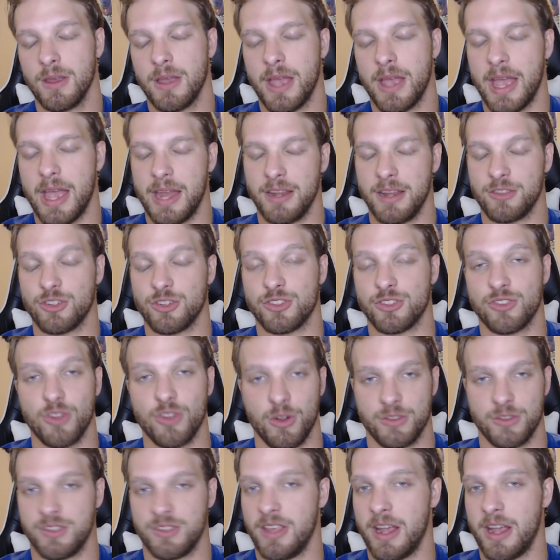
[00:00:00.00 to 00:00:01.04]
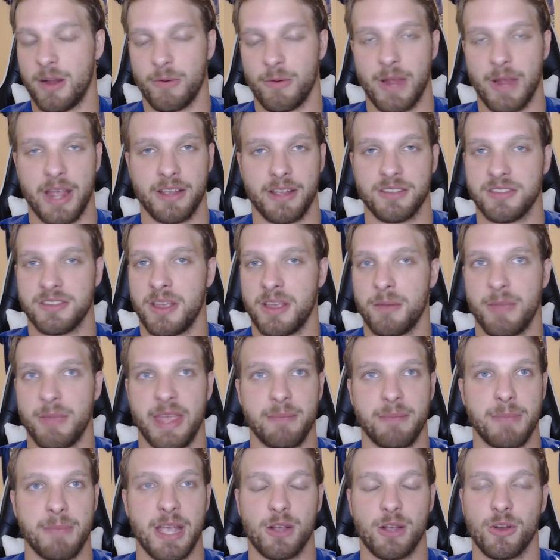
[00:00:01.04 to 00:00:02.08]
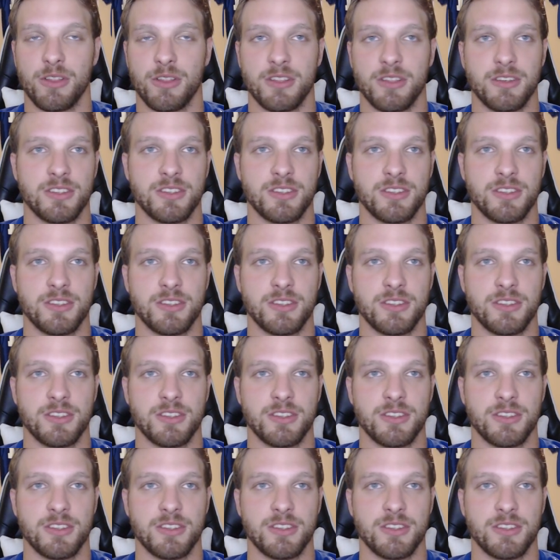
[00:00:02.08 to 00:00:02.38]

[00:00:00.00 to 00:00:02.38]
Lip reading: And it just starts there, right? Because they make all the